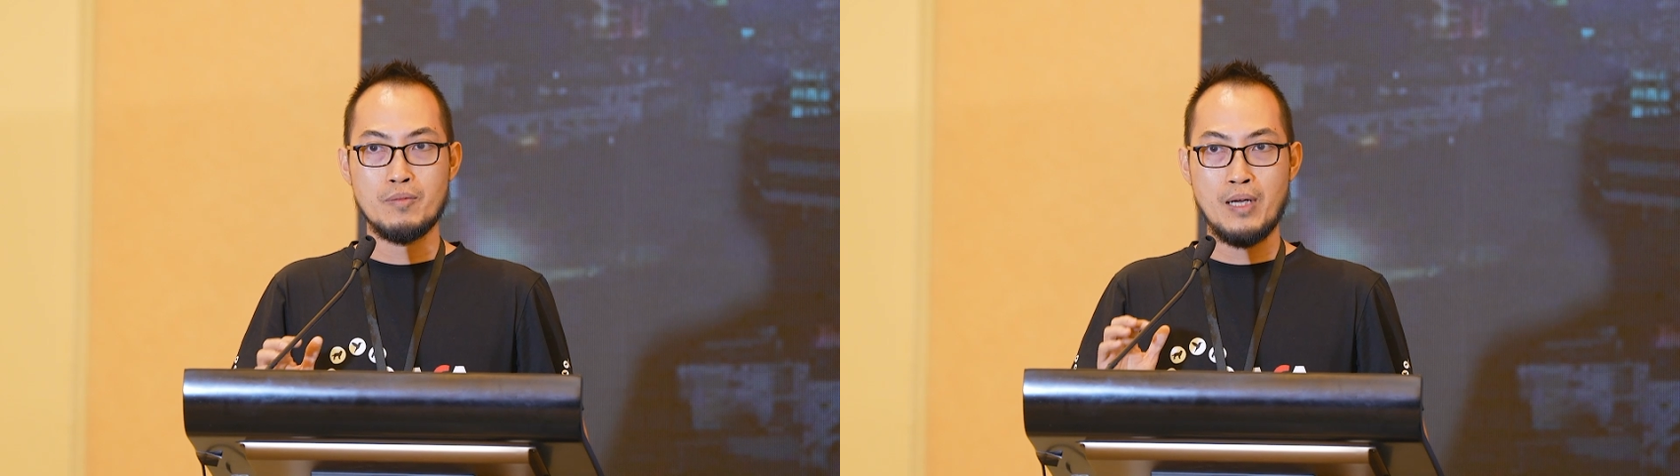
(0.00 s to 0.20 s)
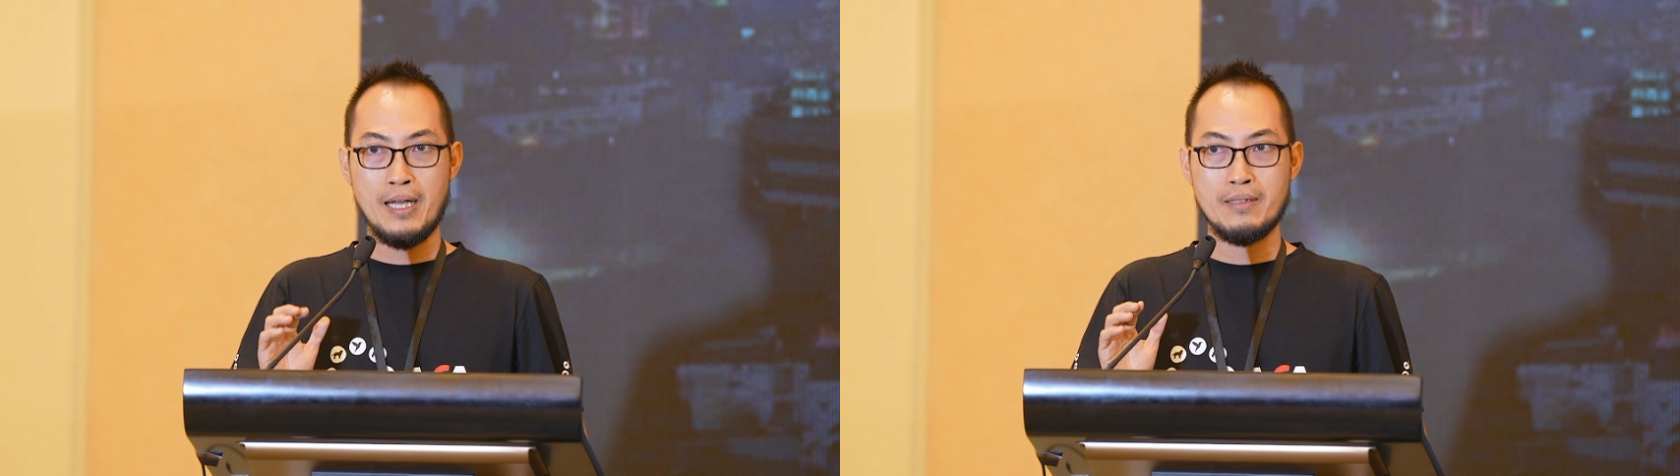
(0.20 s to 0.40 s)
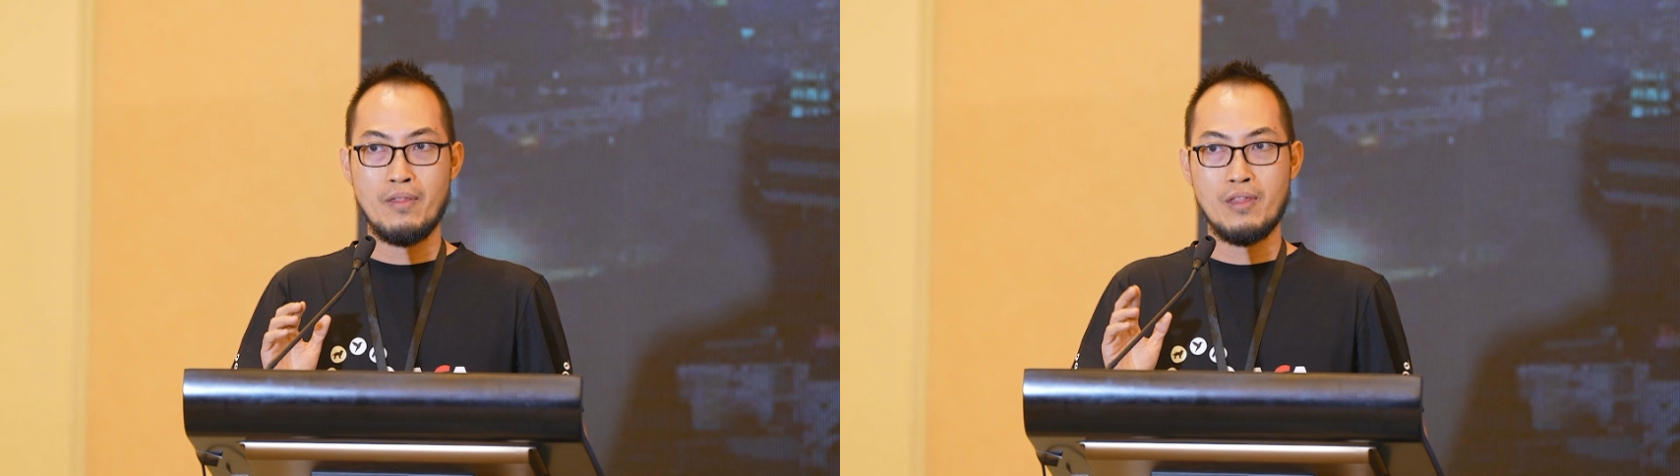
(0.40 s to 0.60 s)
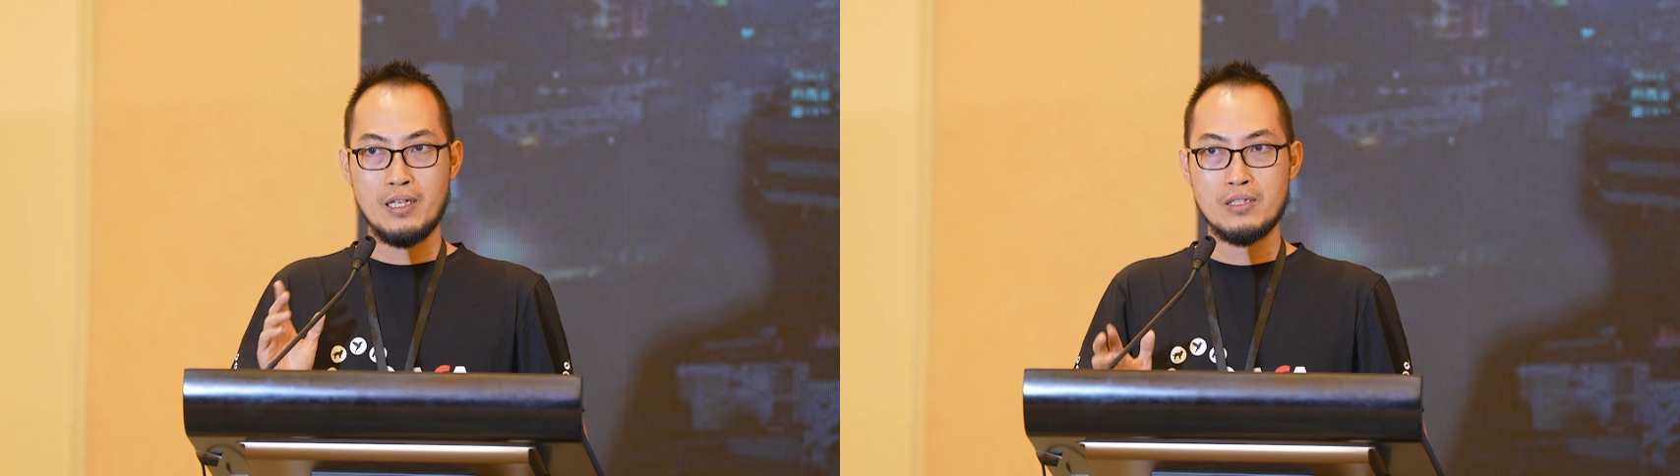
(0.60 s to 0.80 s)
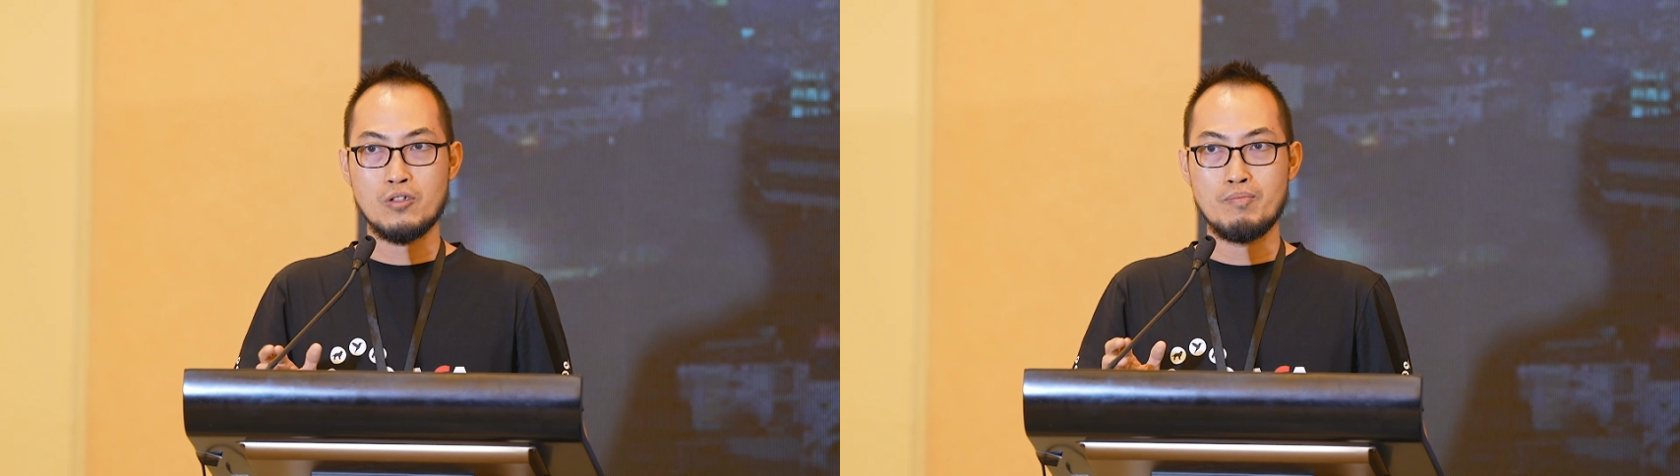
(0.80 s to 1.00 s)
you might
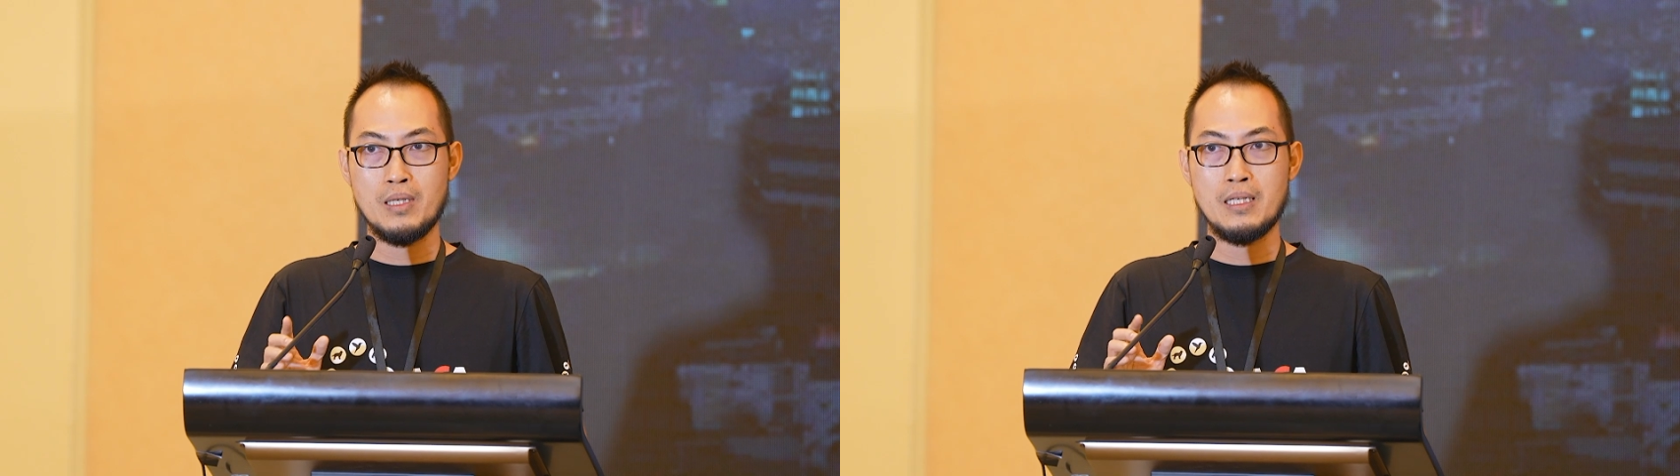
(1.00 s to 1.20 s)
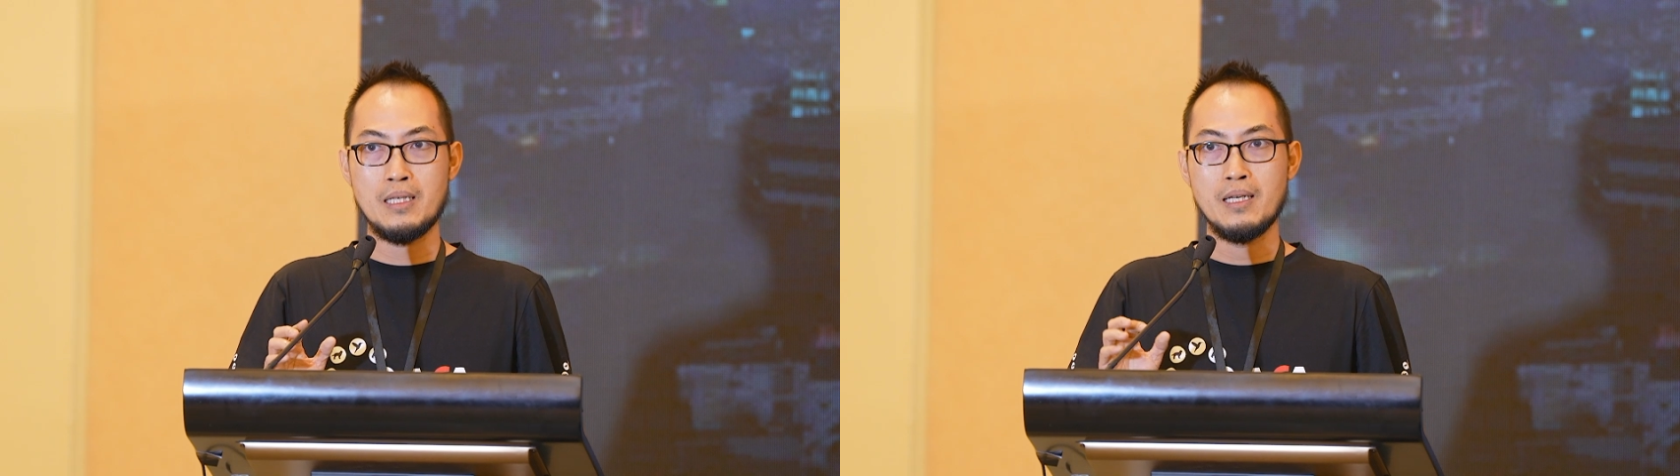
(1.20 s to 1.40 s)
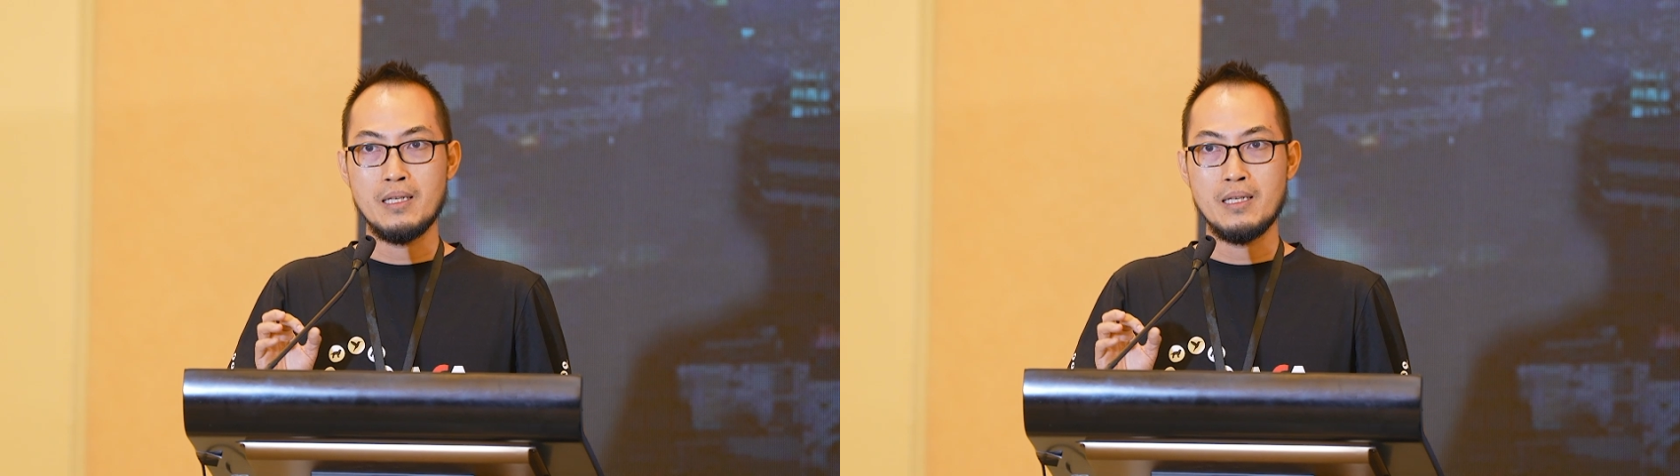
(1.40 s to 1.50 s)
think should be